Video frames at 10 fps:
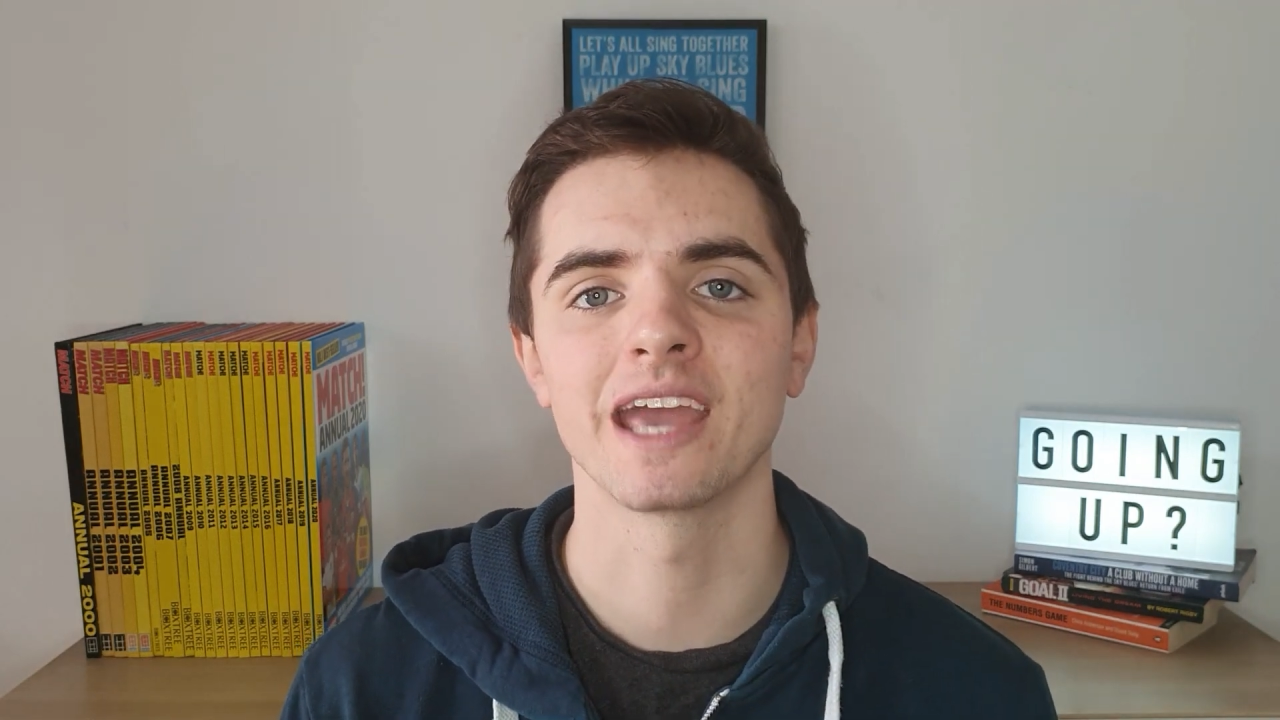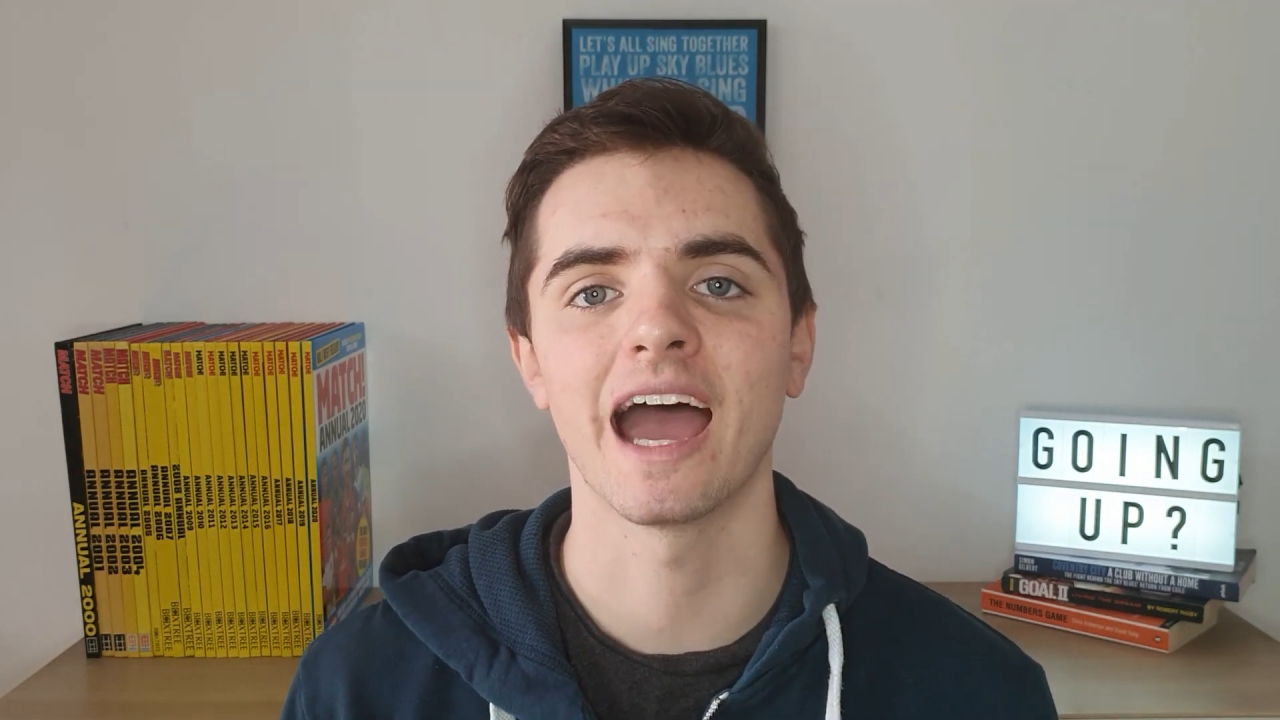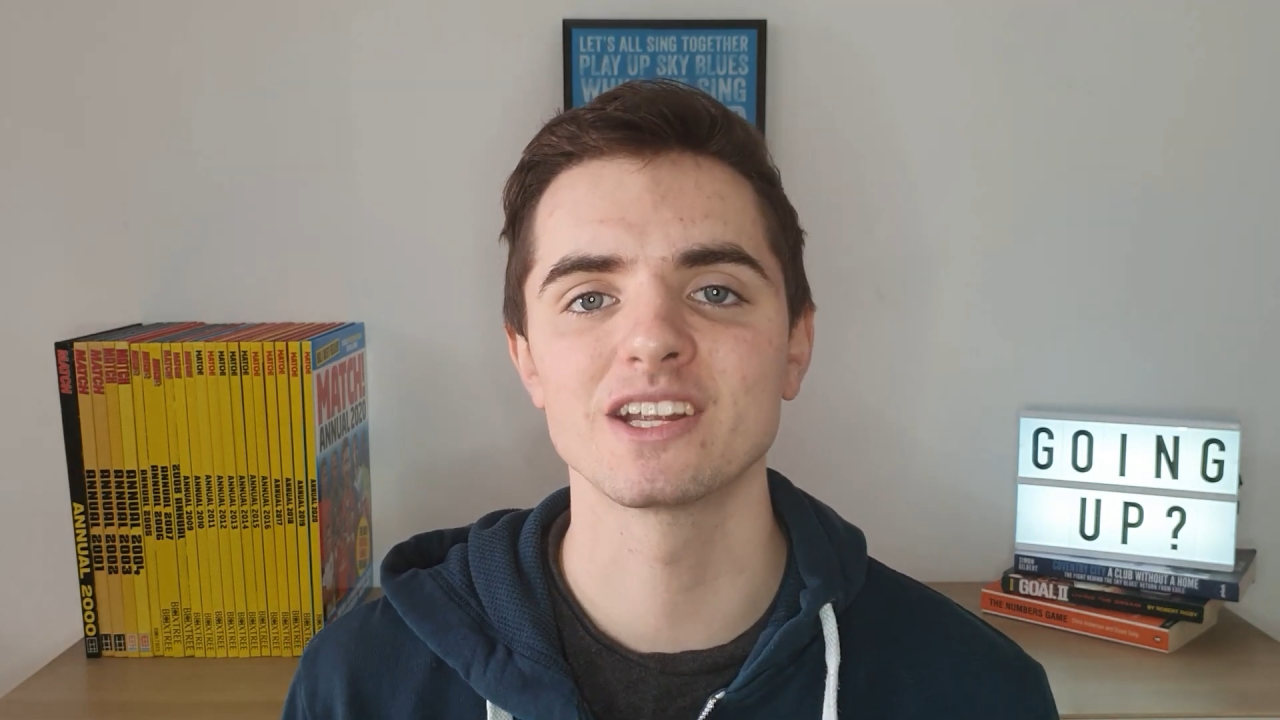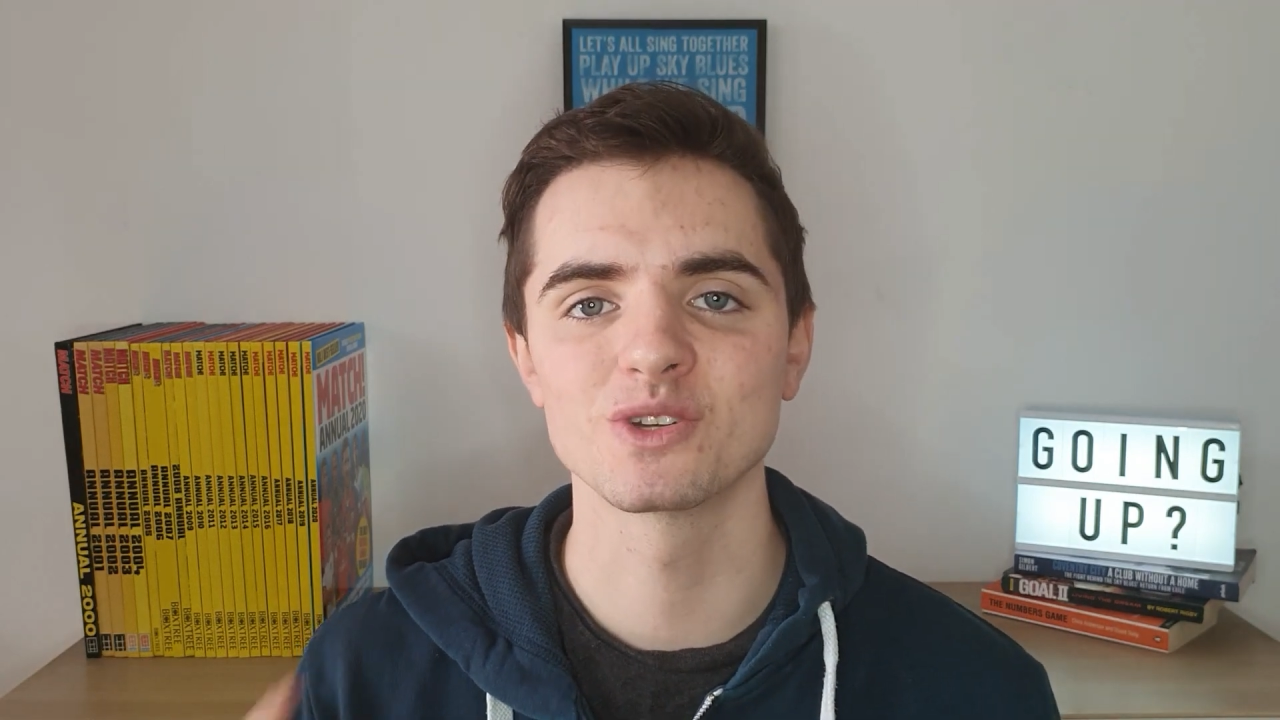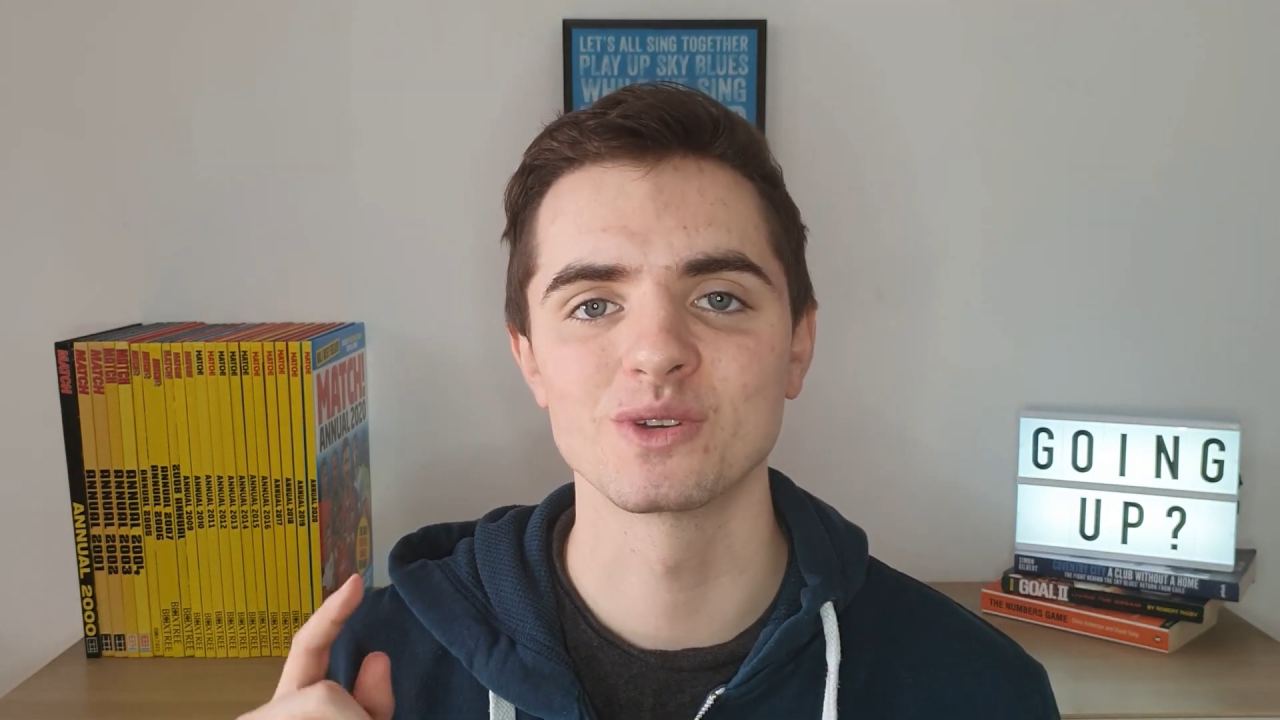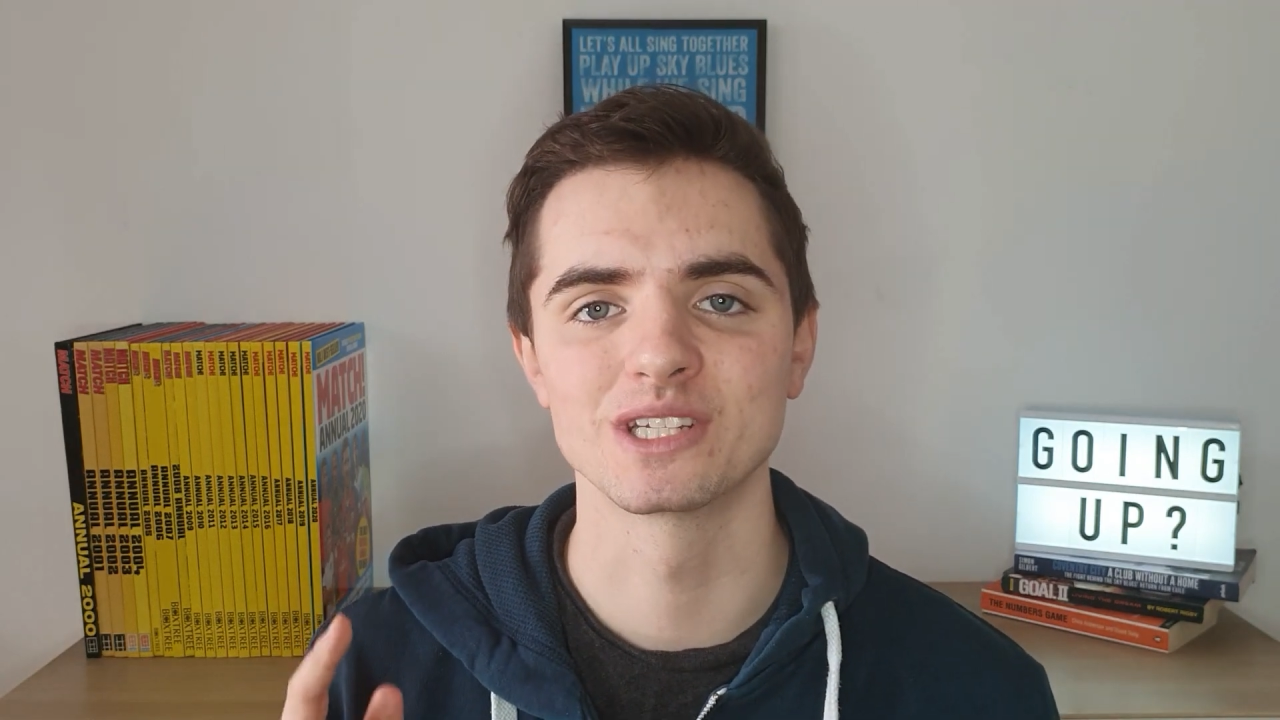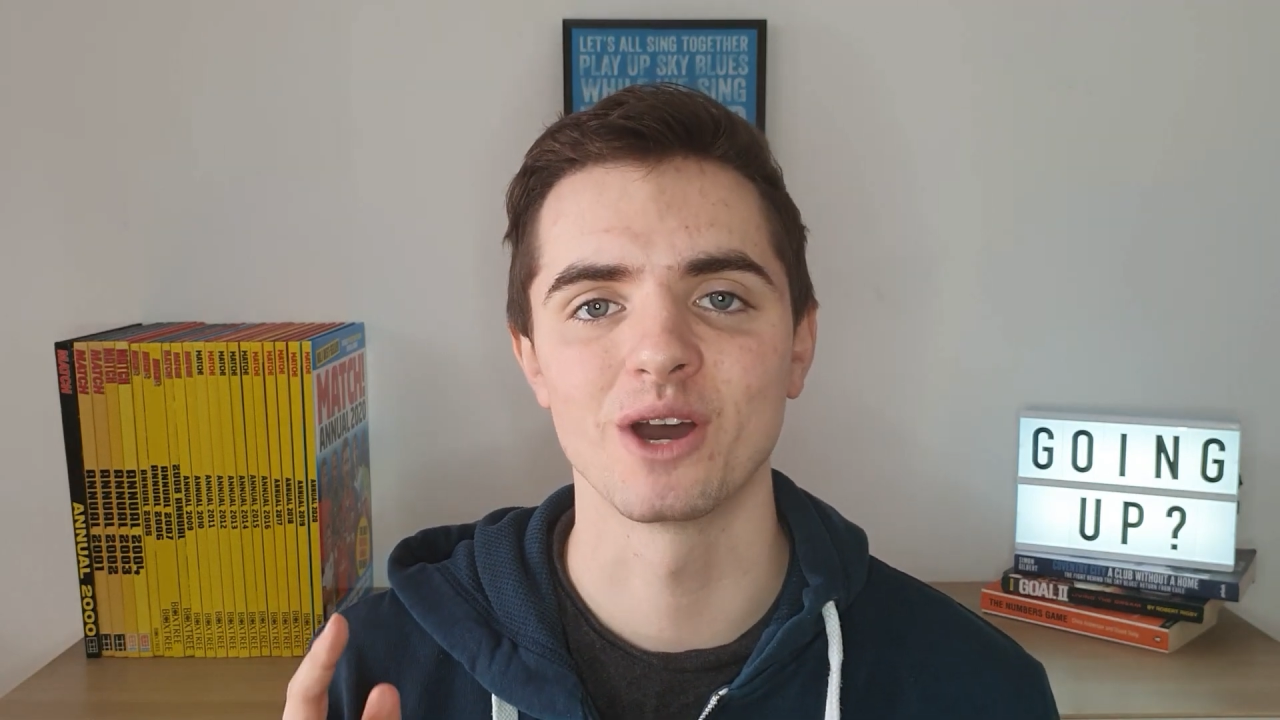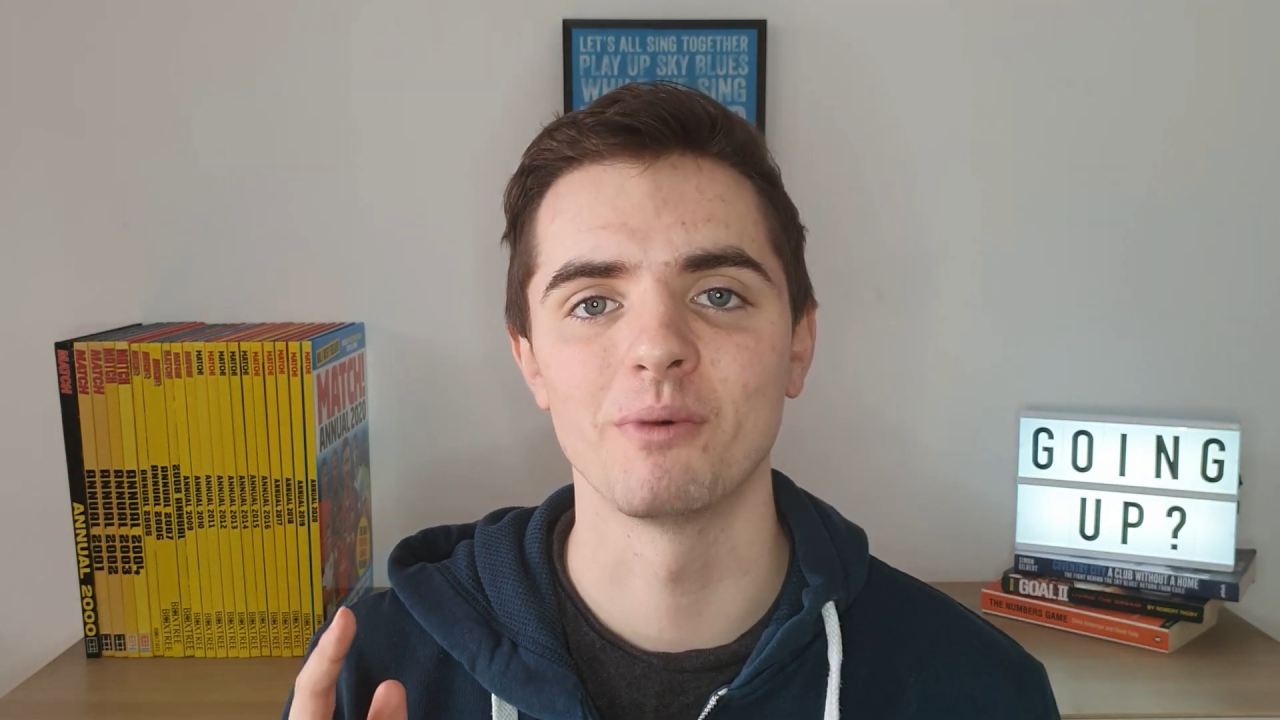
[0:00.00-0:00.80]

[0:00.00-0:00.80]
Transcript: as you can tell